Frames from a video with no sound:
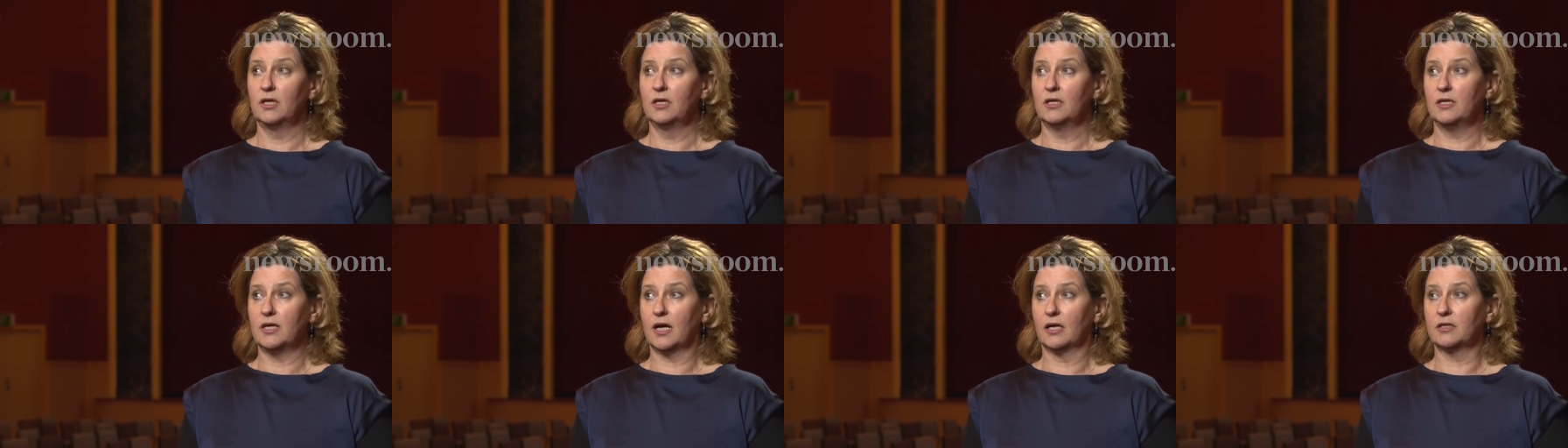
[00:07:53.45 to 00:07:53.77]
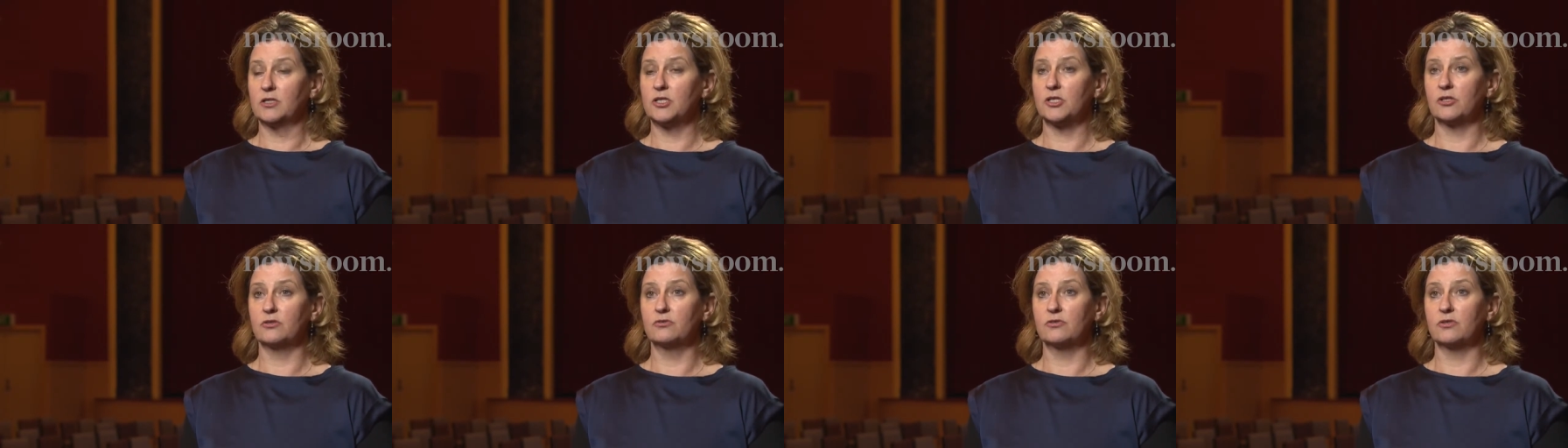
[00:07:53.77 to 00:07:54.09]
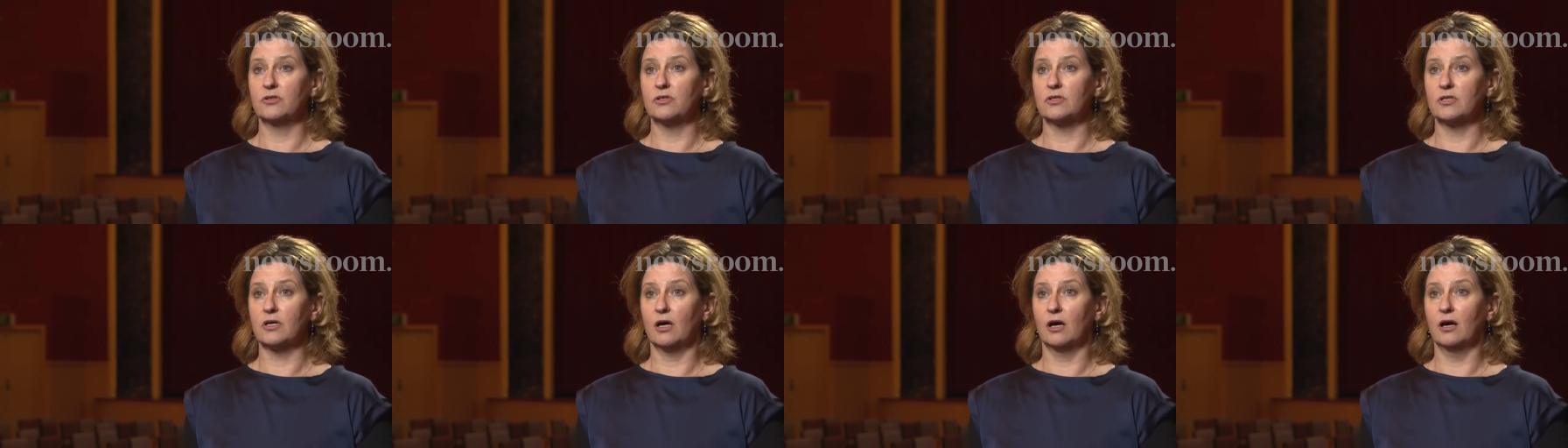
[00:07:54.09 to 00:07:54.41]
young
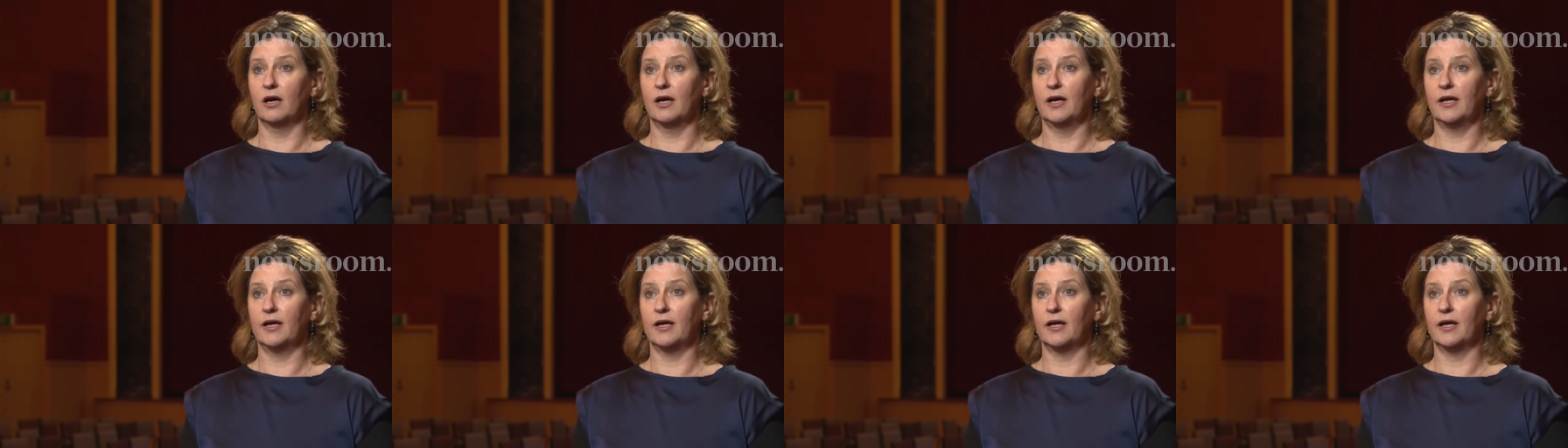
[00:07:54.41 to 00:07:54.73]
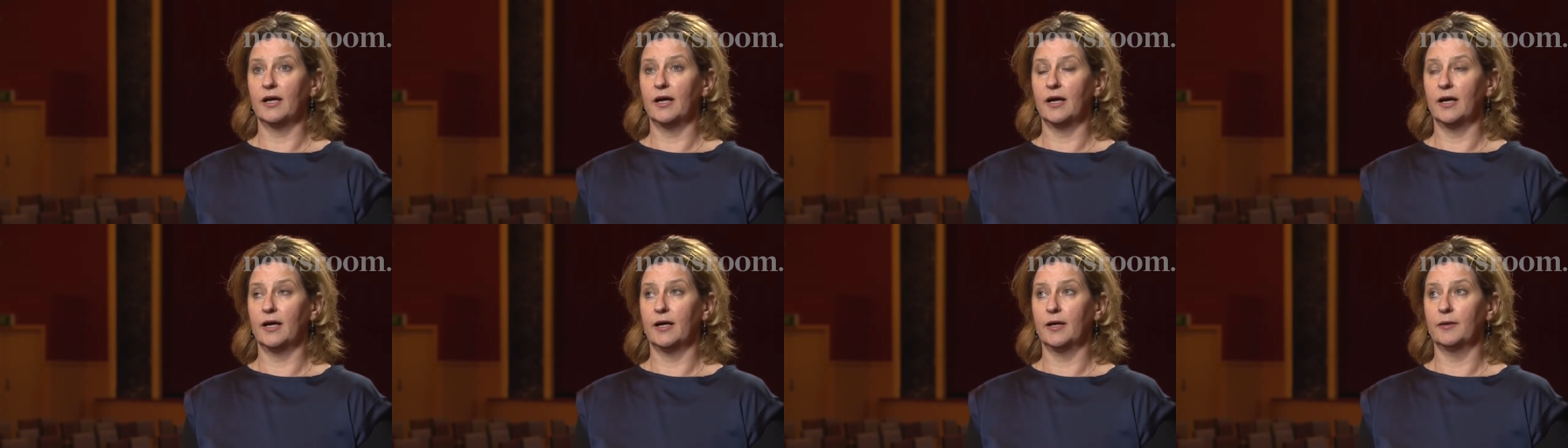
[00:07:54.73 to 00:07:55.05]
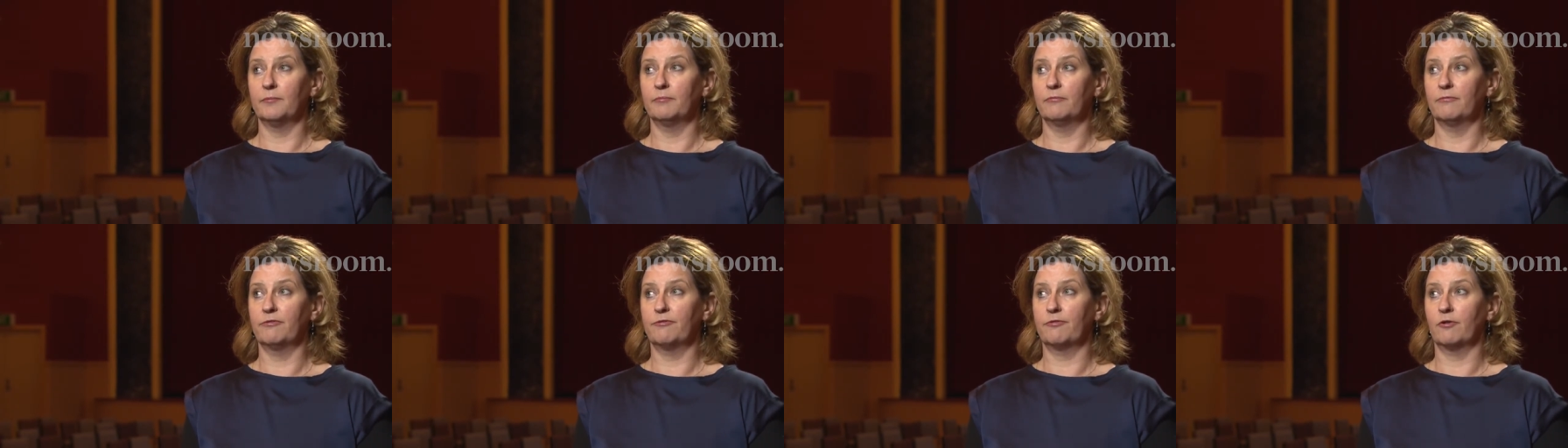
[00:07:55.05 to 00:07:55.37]
children dying
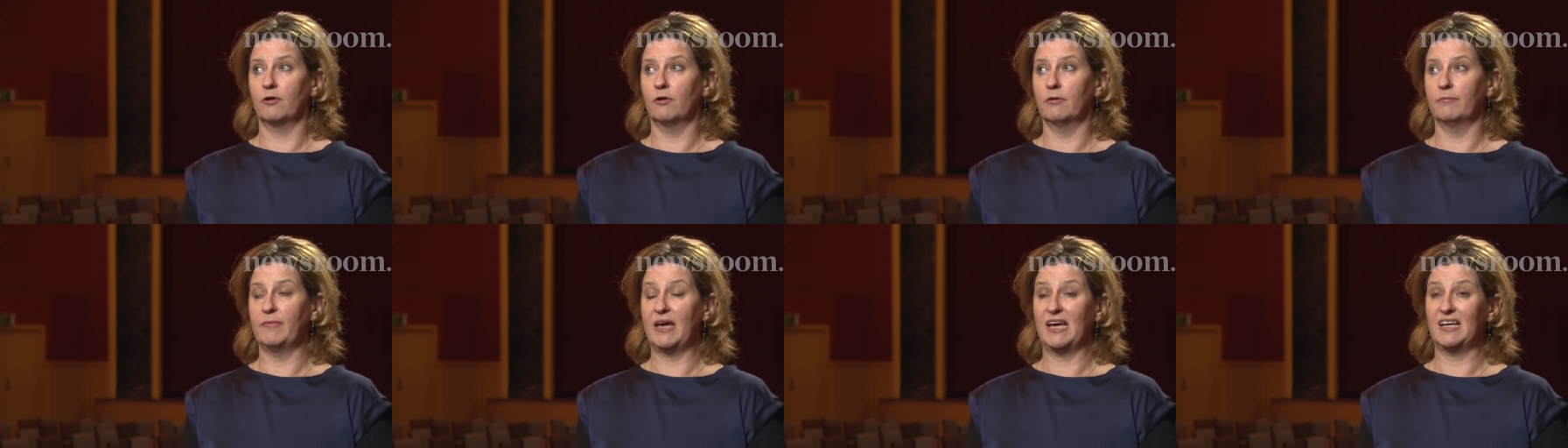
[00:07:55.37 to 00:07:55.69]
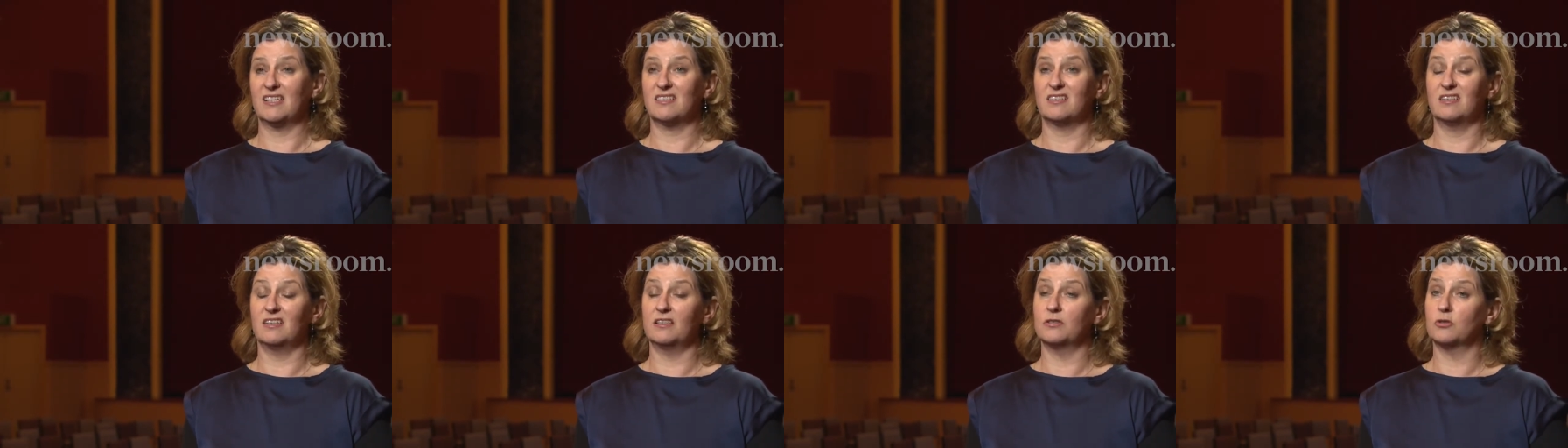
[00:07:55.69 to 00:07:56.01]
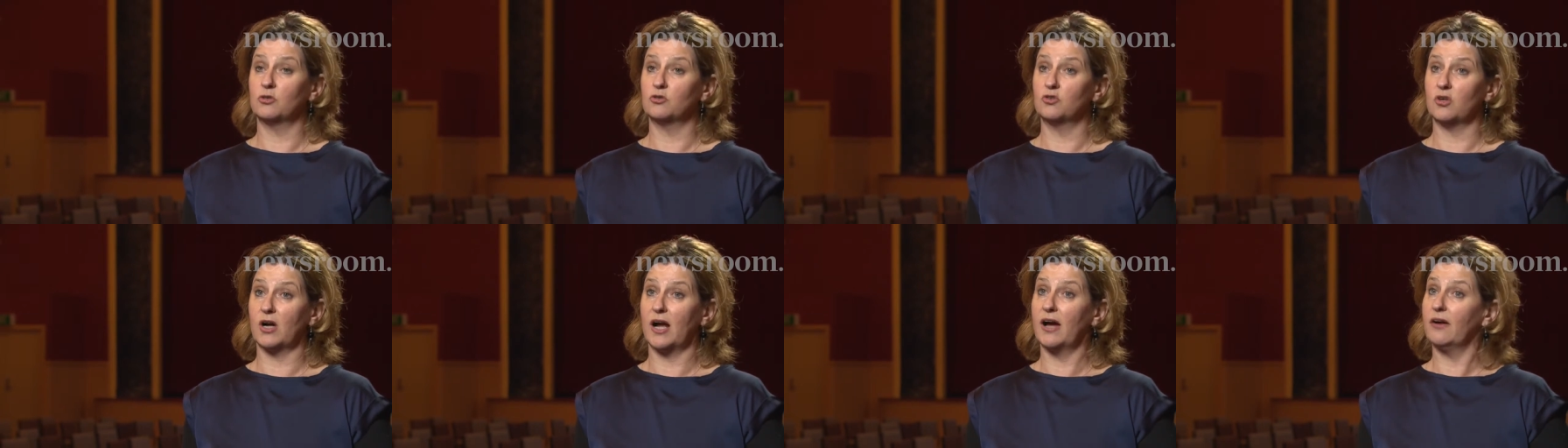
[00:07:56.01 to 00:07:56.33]
um, from
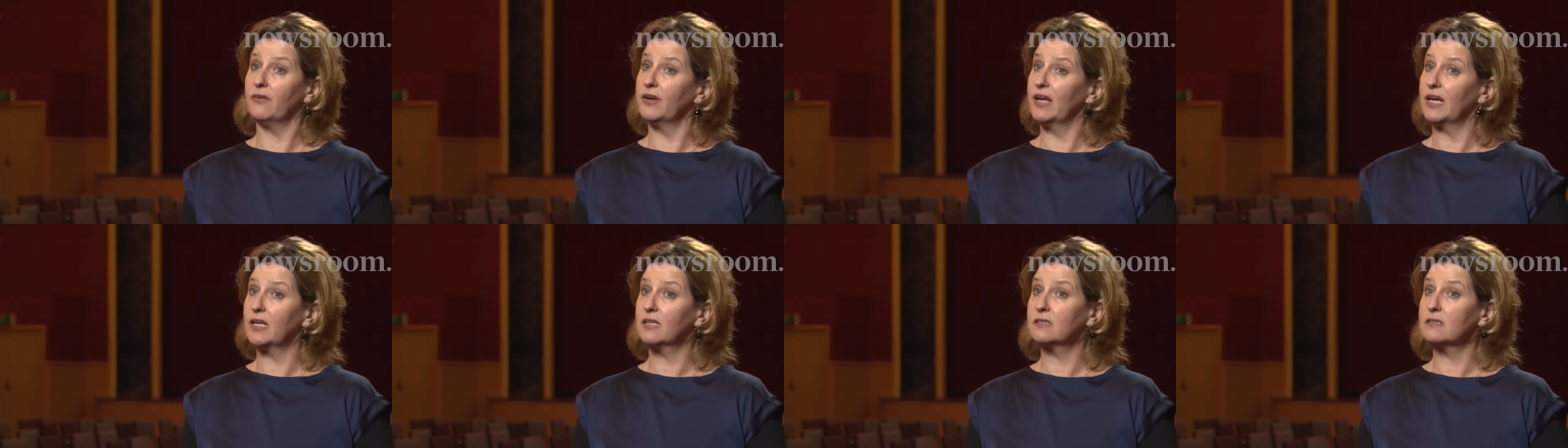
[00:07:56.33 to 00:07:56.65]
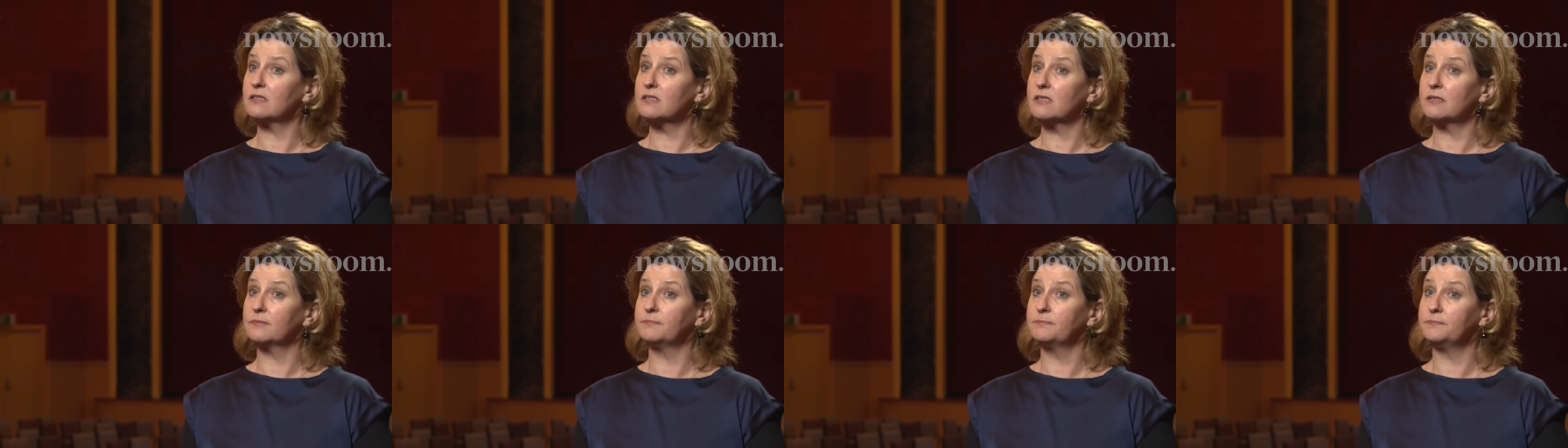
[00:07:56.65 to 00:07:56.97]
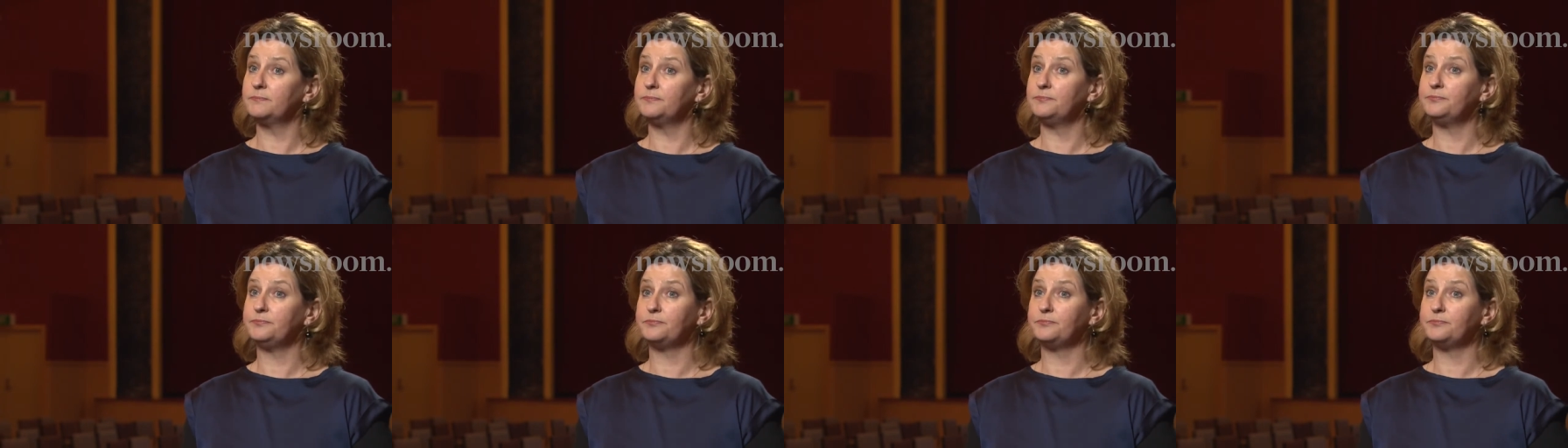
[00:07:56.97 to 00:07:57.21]
accidental drownings.